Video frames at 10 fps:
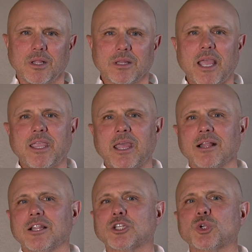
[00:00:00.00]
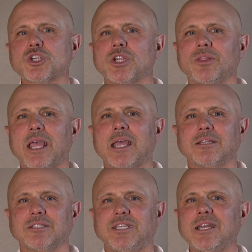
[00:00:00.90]
Like an electrician
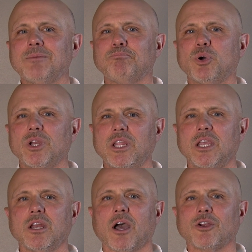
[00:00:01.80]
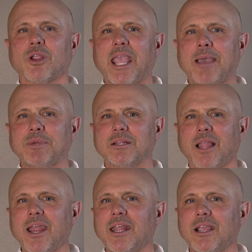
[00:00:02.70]
that didn't put in under cabinet
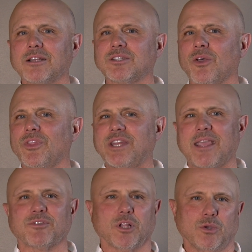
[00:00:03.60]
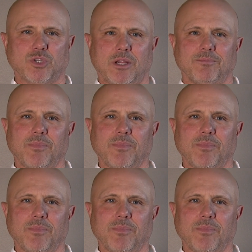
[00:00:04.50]
lighting until the day of closing,